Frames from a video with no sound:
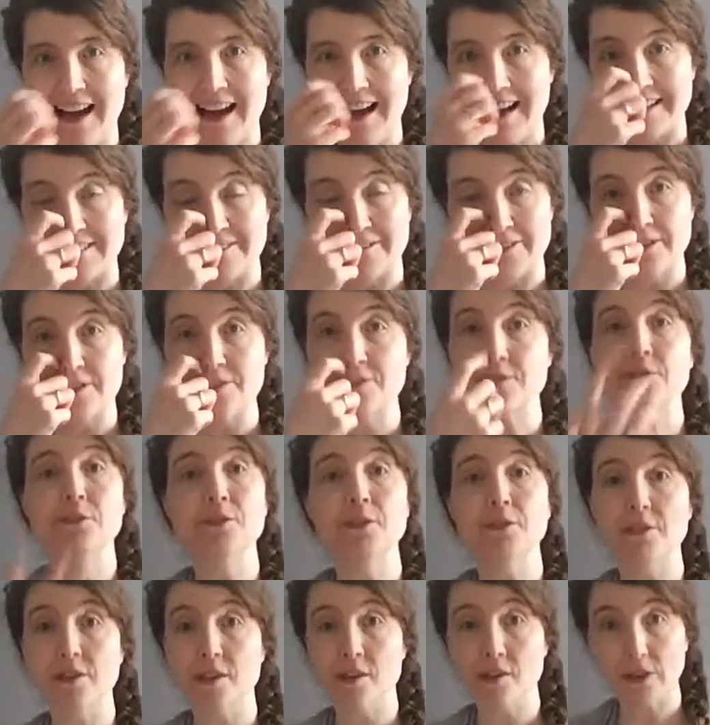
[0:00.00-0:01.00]
And for those who
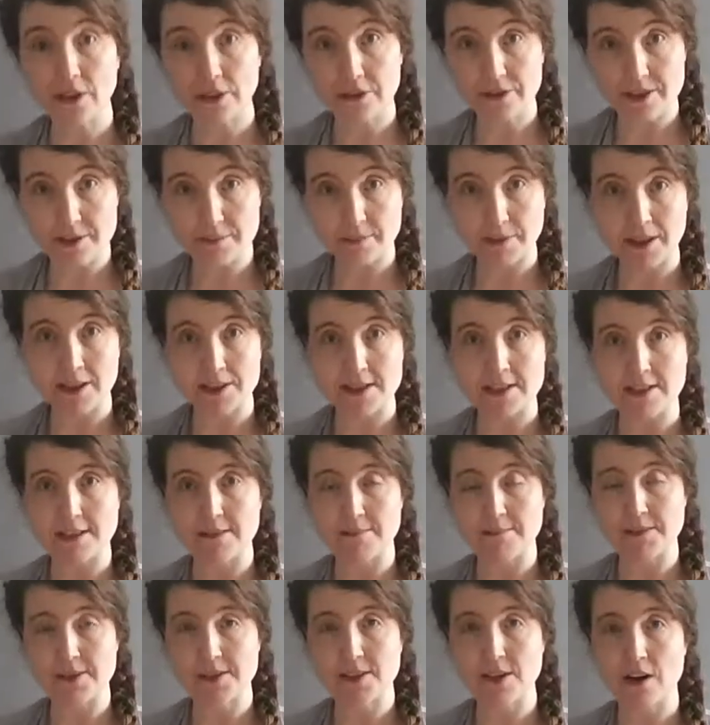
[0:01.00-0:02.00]
don't know, lotus
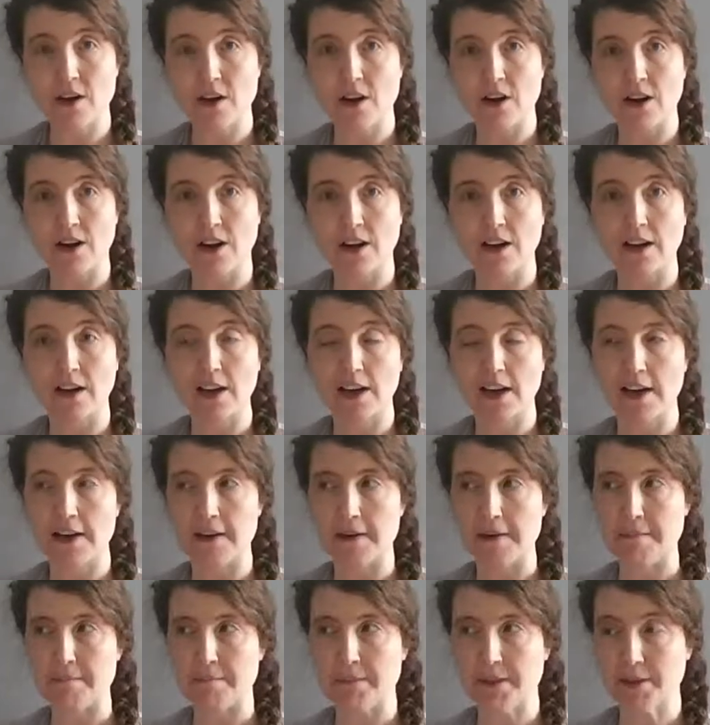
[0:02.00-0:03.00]
blossoms are,
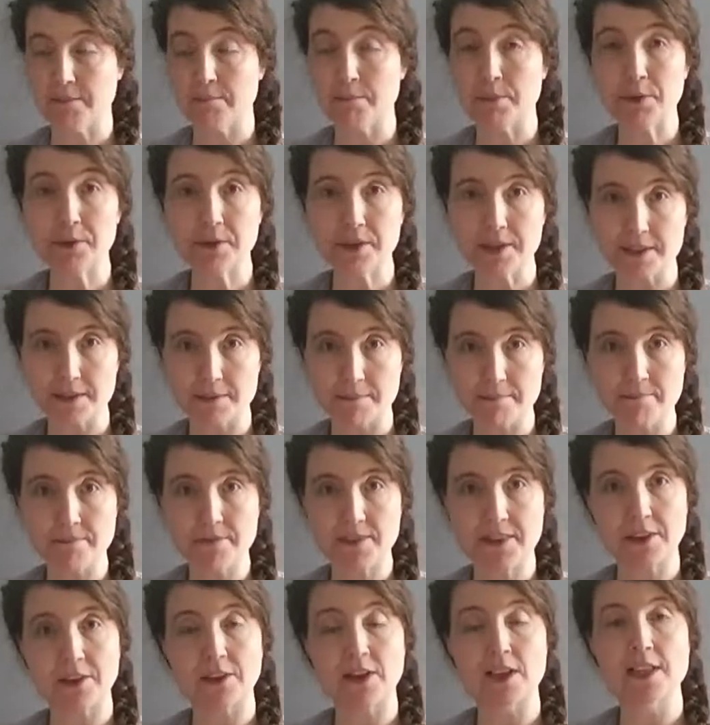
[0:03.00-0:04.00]
in Buddhism,
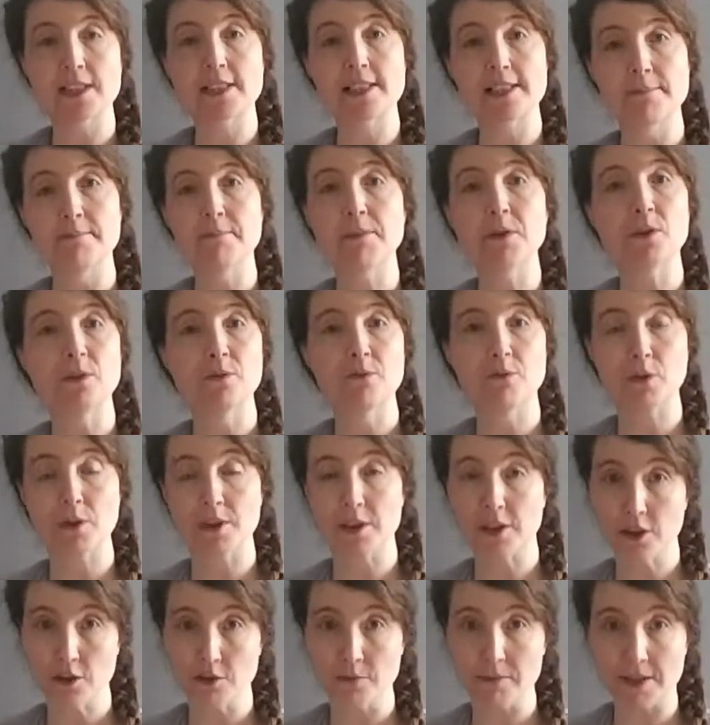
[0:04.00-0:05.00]
they're a symbol for
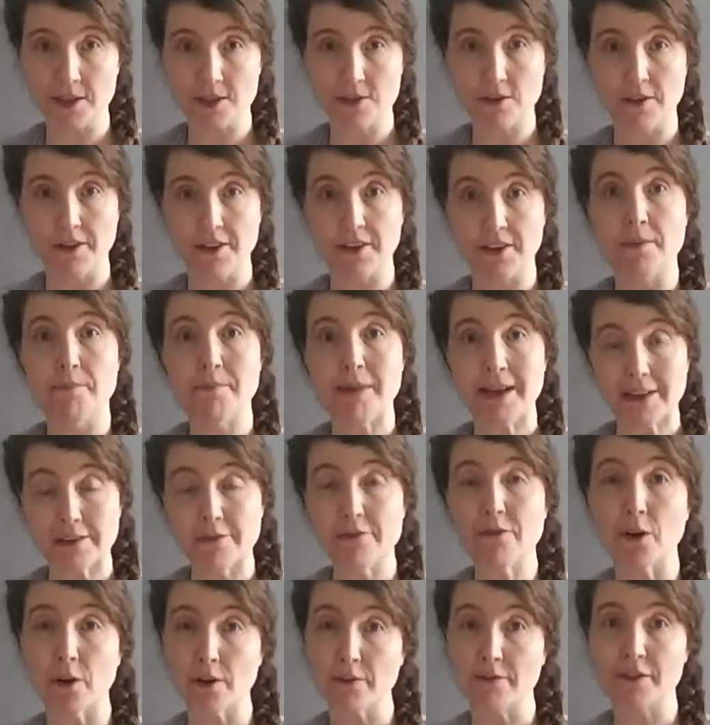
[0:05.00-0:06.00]
the human soul. They're a
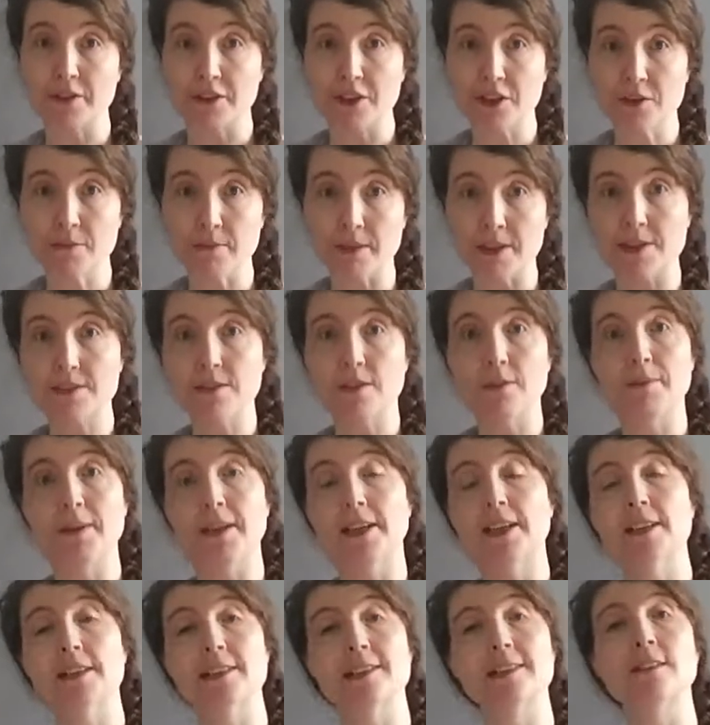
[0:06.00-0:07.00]
metaphor for the human soul,
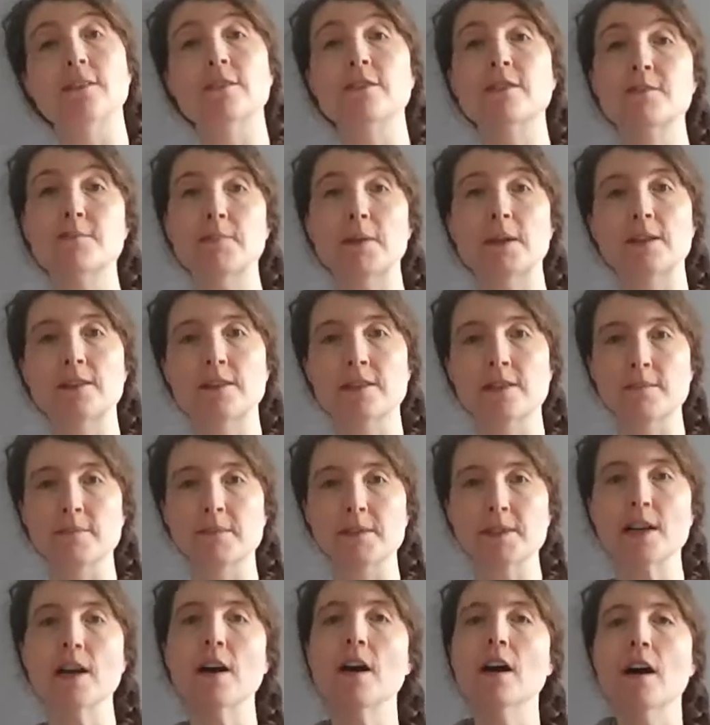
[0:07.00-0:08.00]
because lotus
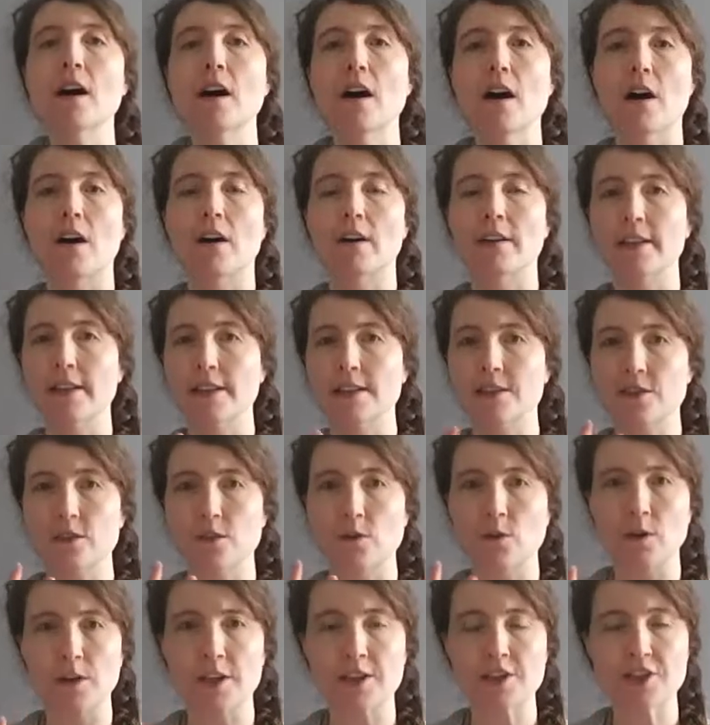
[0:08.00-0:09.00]
blossoms are these
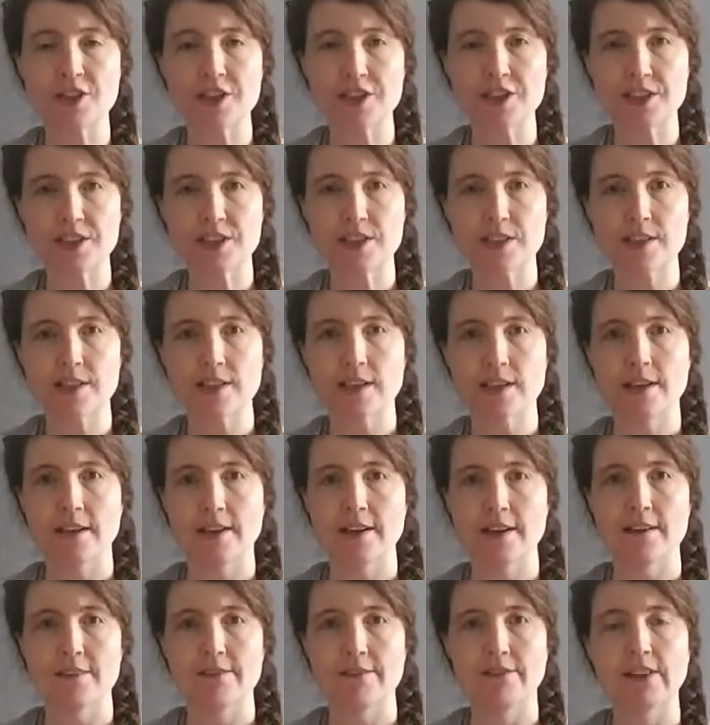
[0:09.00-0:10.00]
gorgeous
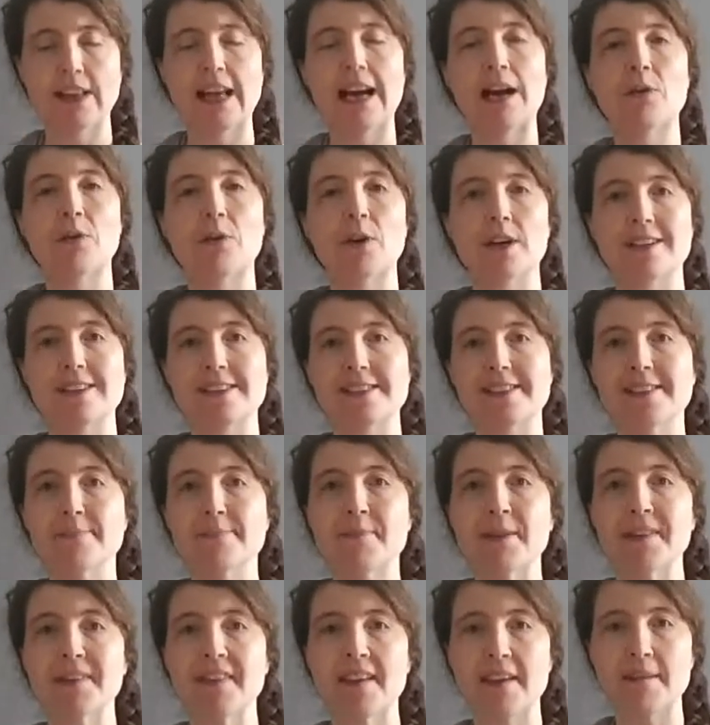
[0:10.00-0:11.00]
flowers,
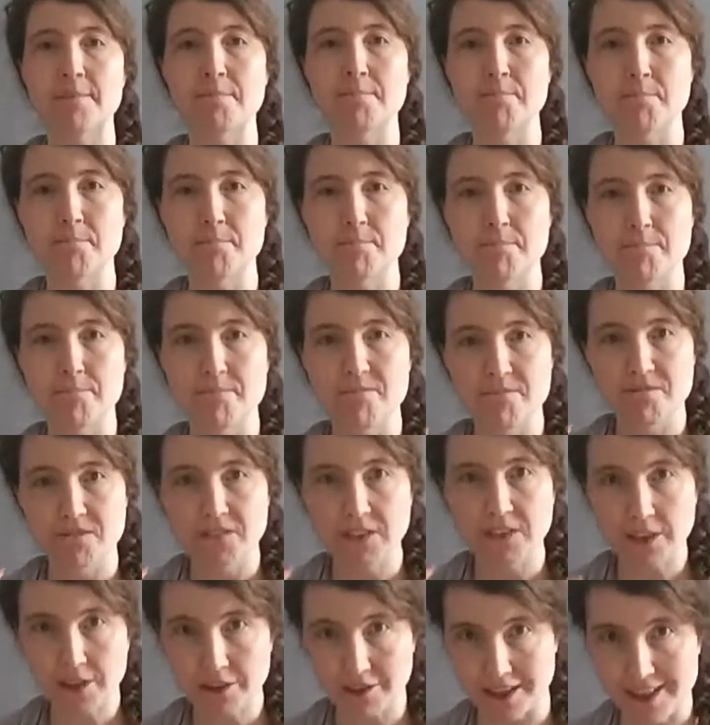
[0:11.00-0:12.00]
but they
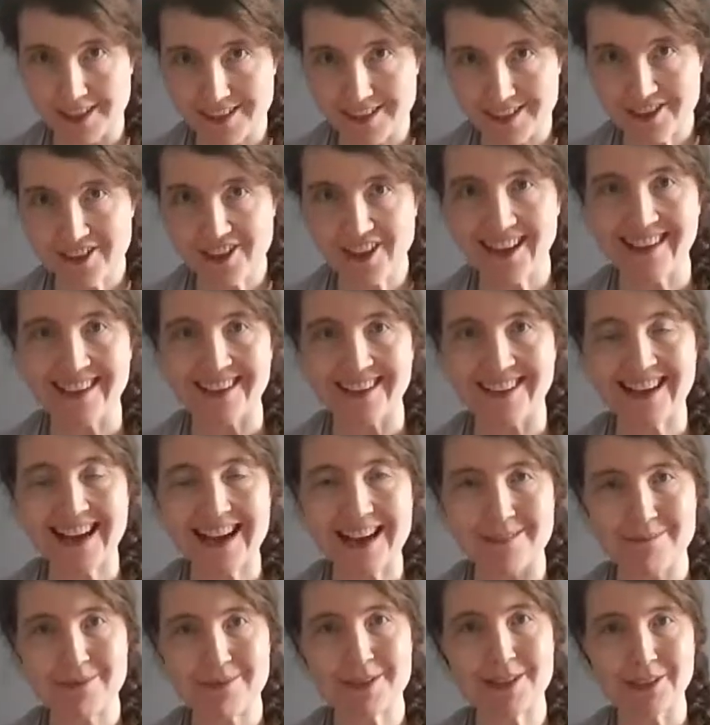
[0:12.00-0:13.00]
flourish in
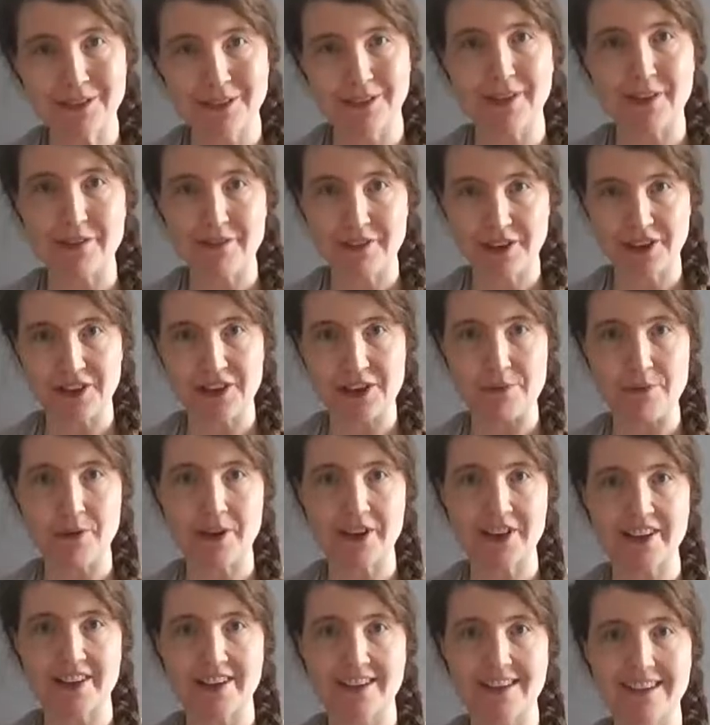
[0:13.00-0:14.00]
absolutely filthy
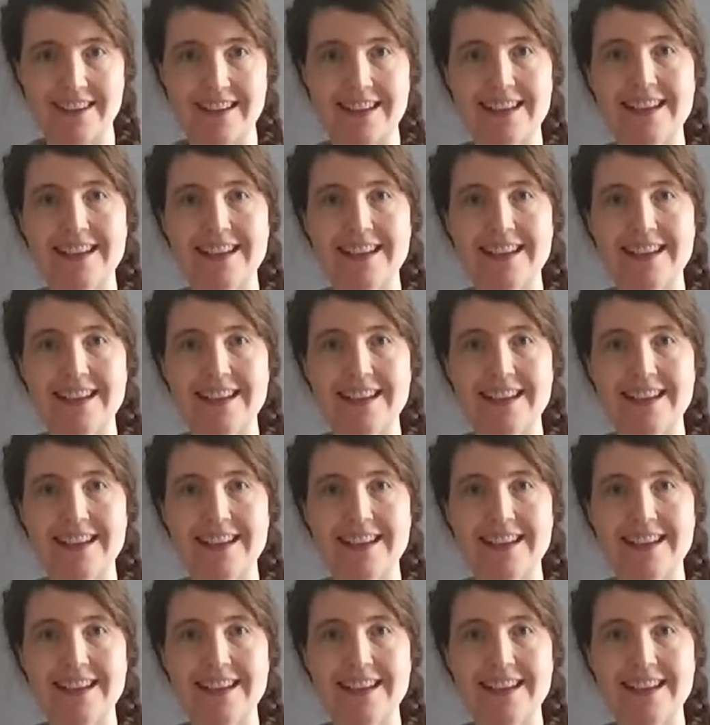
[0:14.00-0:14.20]
water.